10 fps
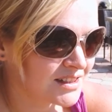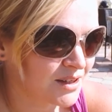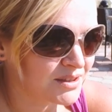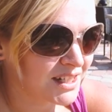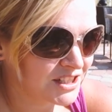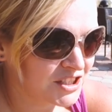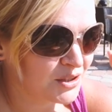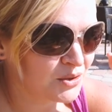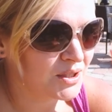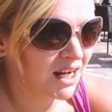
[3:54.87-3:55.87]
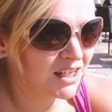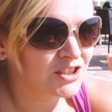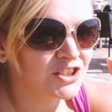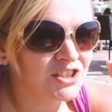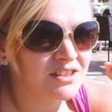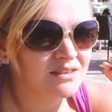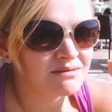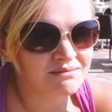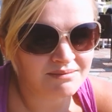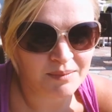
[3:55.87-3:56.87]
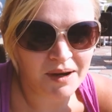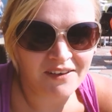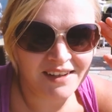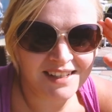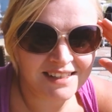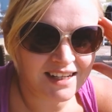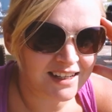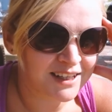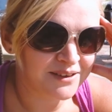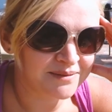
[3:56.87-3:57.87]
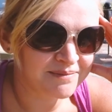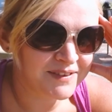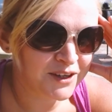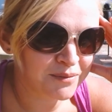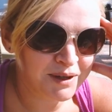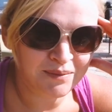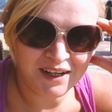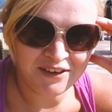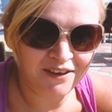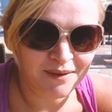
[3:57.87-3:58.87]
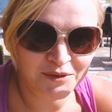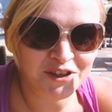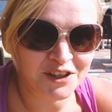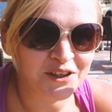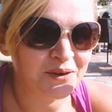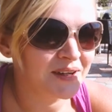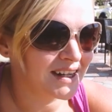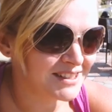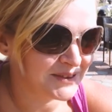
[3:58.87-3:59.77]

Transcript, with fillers: So Teşekkürler apparently is thank you. That could be completely wrong, I'm just going to Google it